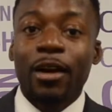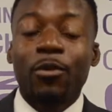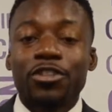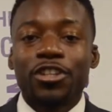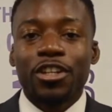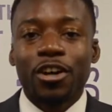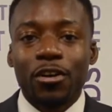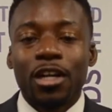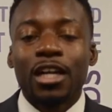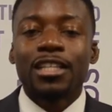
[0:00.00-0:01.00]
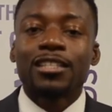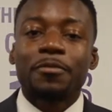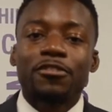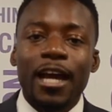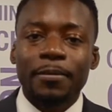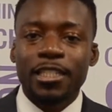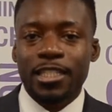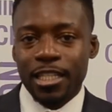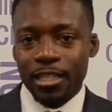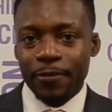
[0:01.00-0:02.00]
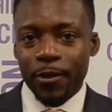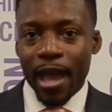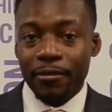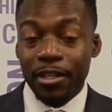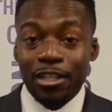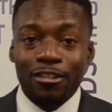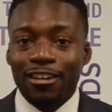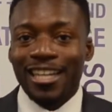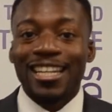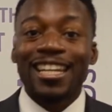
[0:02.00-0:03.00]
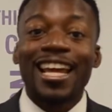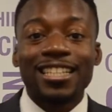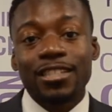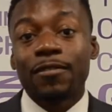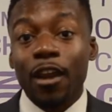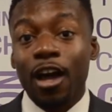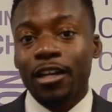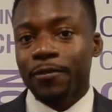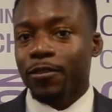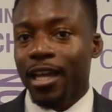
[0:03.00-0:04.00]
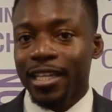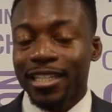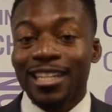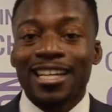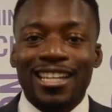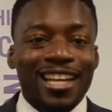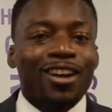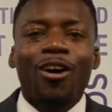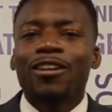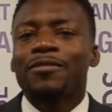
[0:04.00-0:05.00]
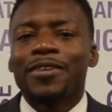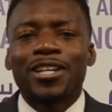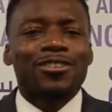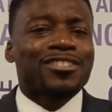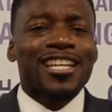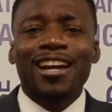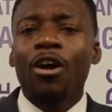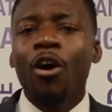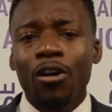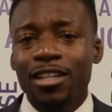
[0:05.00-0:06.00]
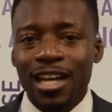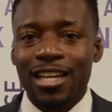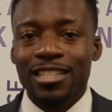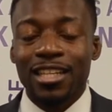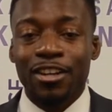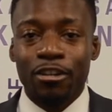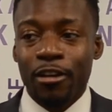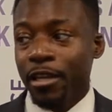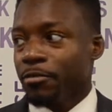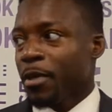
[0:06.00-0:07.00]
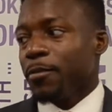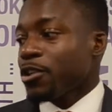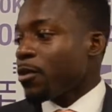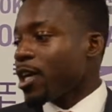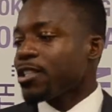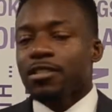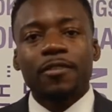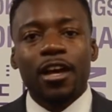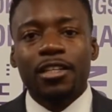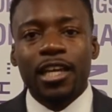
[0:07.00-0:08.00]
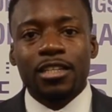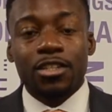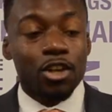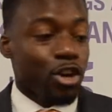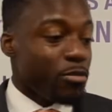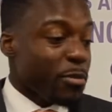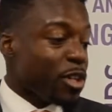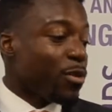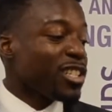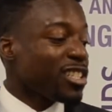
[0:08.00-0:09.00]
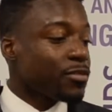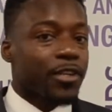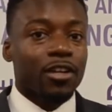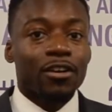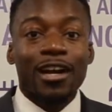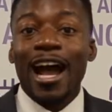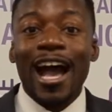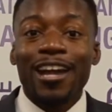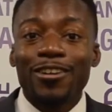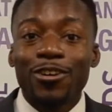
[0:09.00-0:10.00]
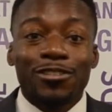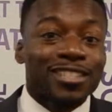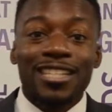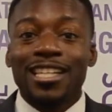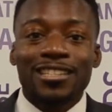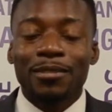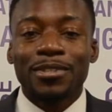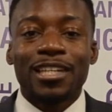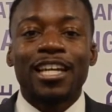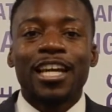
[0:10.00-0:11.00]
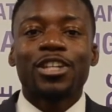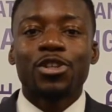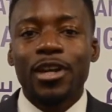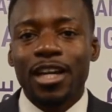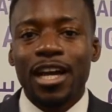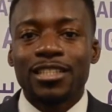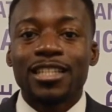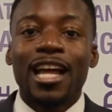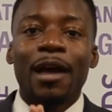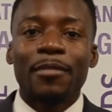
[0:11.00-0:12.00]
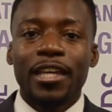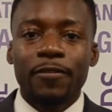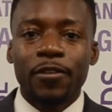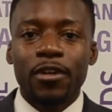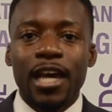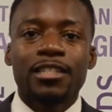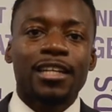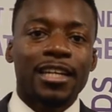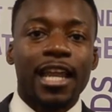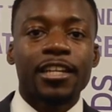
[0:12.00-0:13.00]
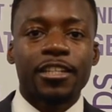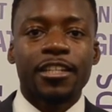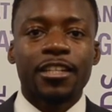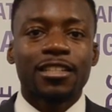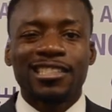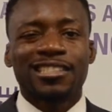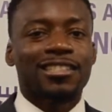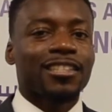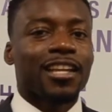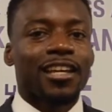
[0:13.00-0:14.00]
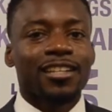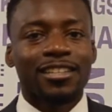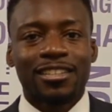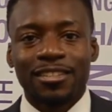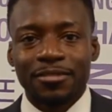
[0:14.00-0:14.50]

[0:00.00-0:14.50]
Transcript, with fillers: I want you to know subscribe to the channel if you haven't, right? Like this vlog if you like it. Like all the videos, check out all the content, right? Maybe you could watch this vlog next, or maybe you could watch this video. I don't know, just click something. Enjoy the content, I make it for you guys. Glad you're here, see you later.